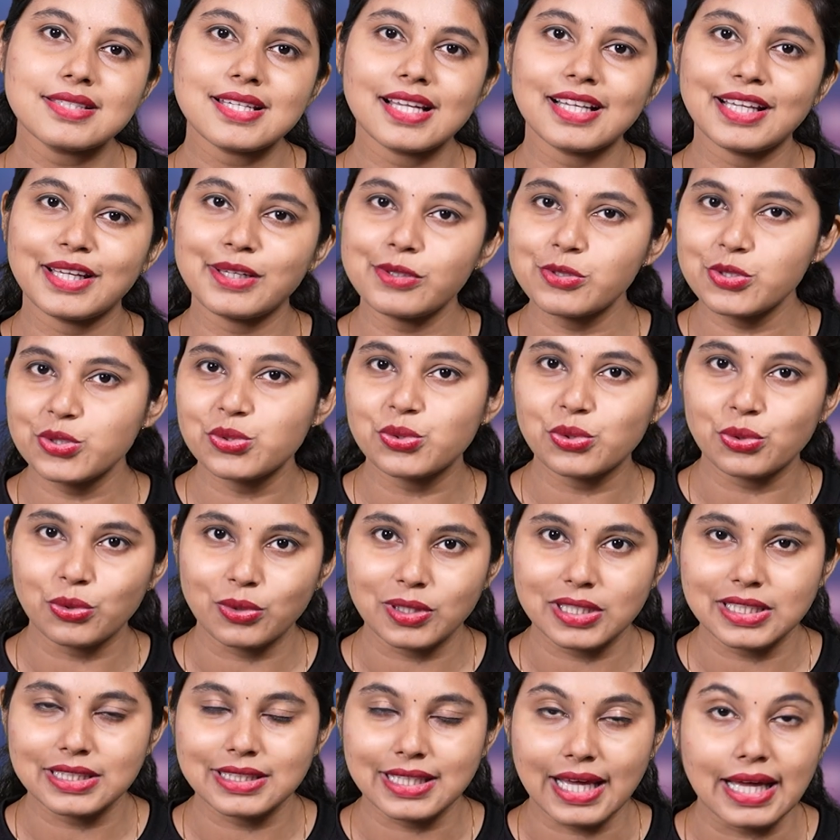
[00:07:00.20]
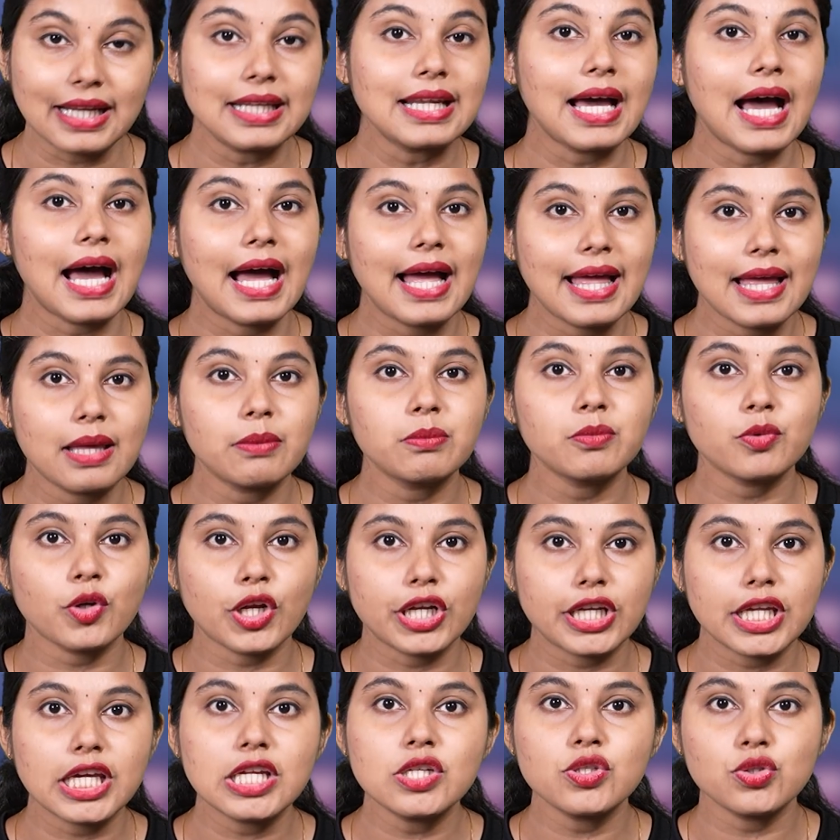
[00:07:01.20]
telling to Google that I am
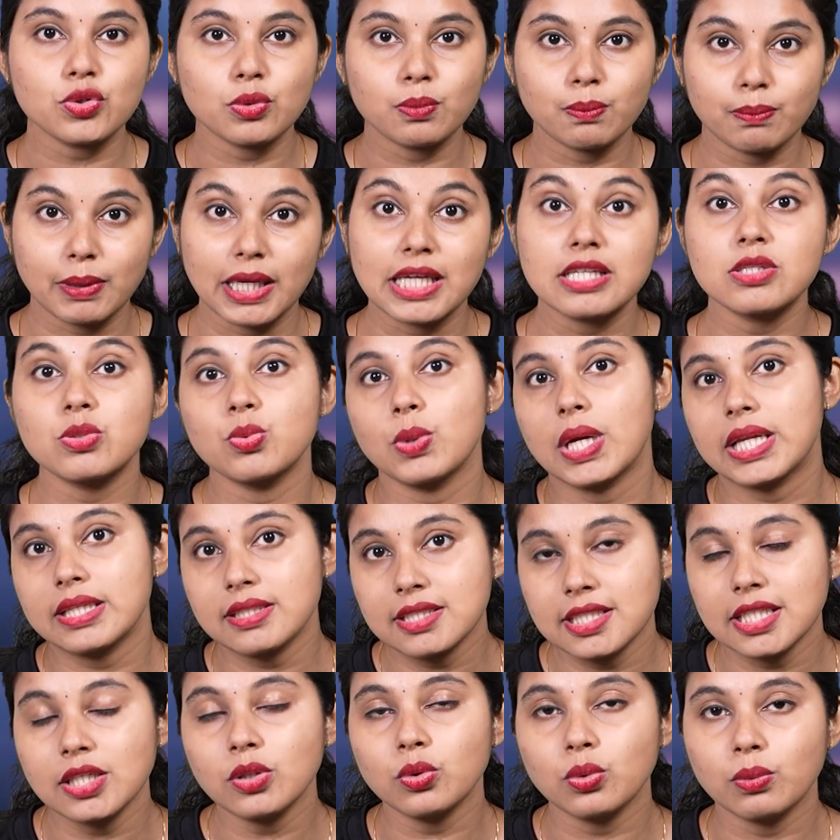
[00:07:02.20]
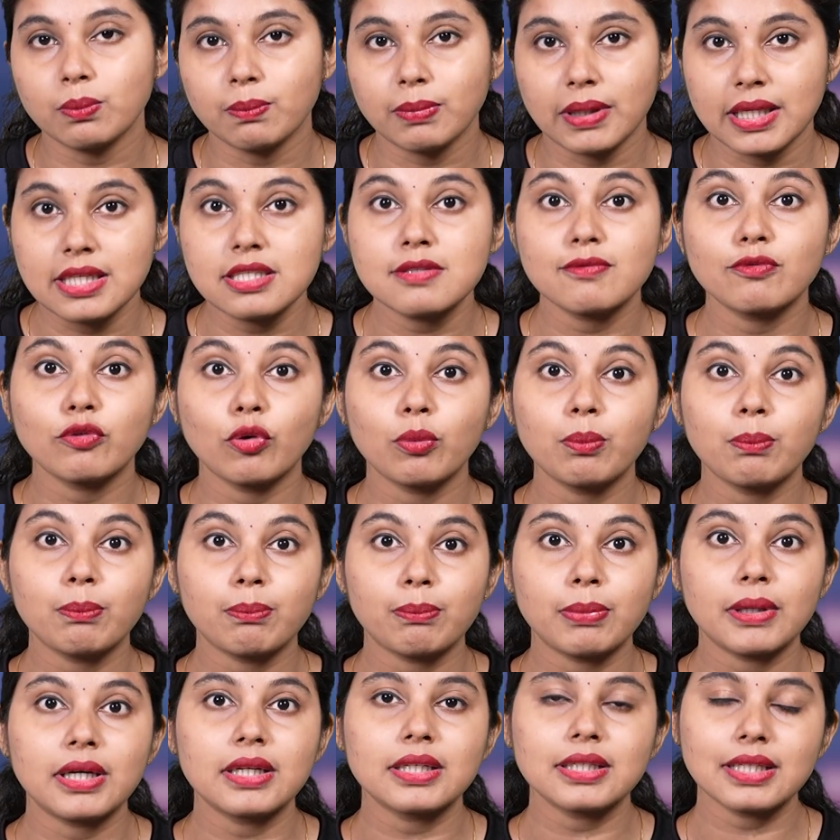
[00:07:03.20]
ready to pay 20 rupees for
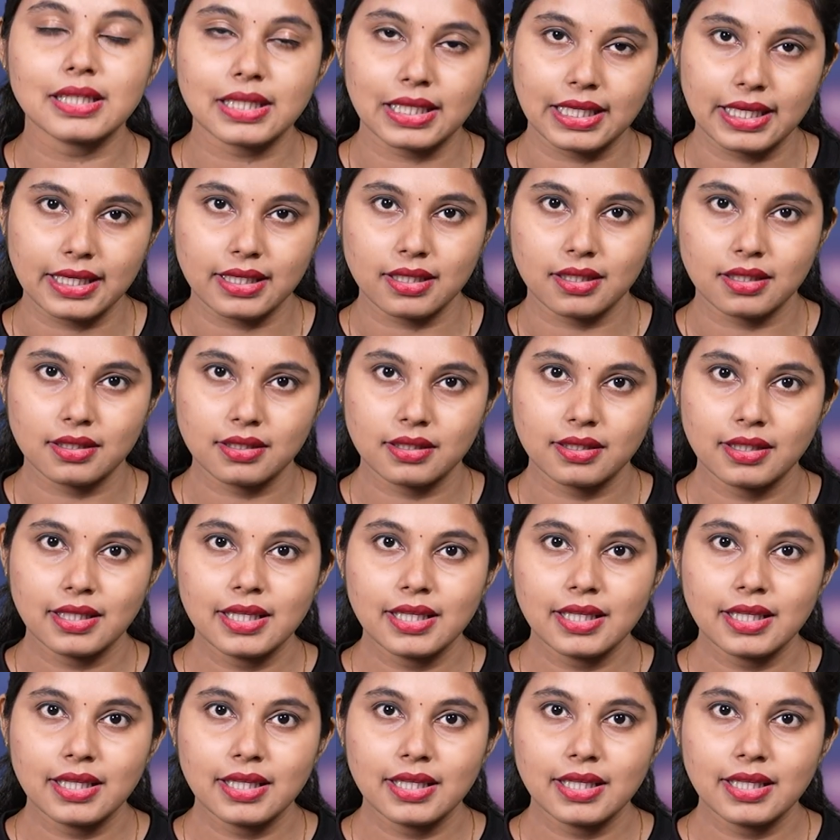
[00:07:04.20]
per click.